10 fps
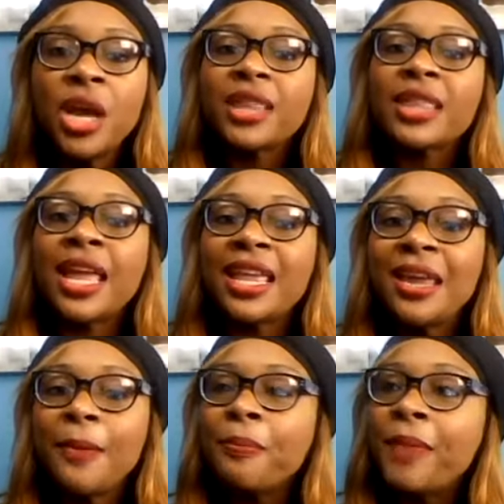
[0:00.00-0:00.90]
that
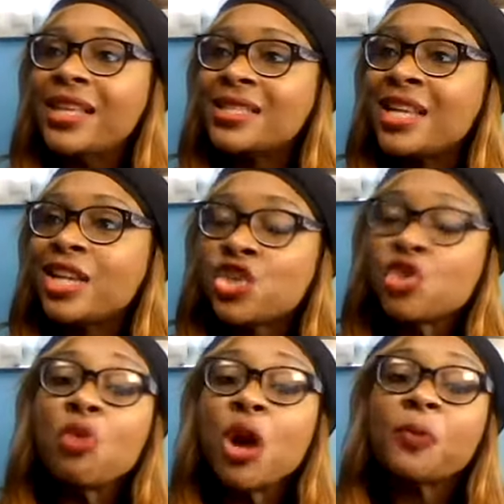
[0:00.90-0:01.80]
it may set you
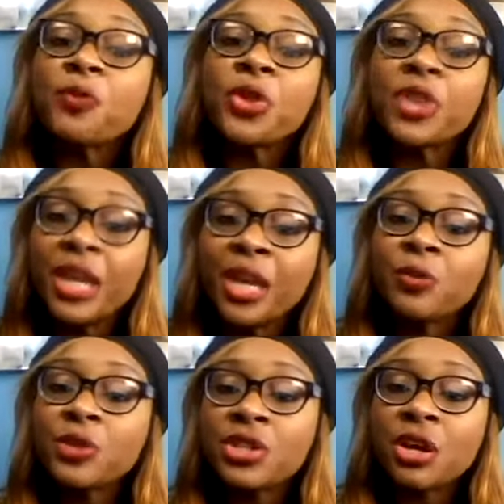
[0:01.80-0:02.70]
up for the end
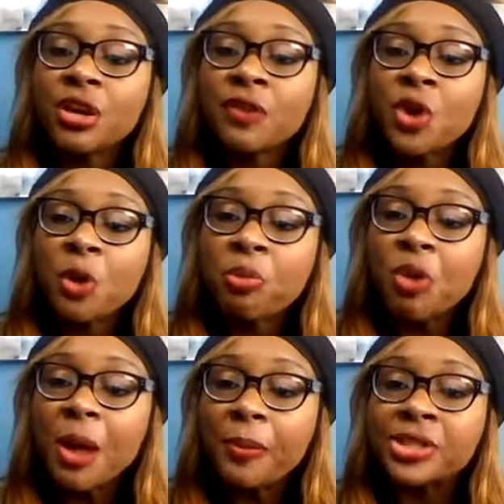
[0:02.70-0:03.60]
result of your
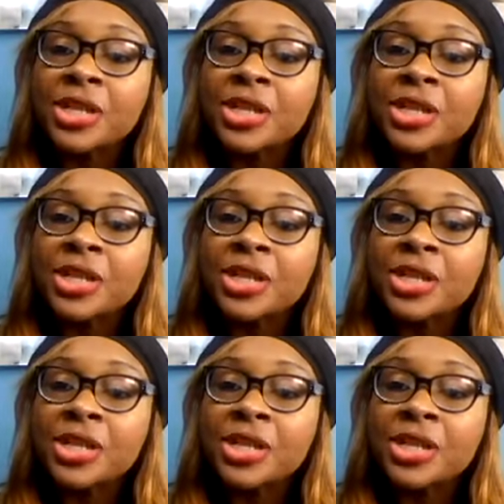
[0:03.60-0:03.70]
promise.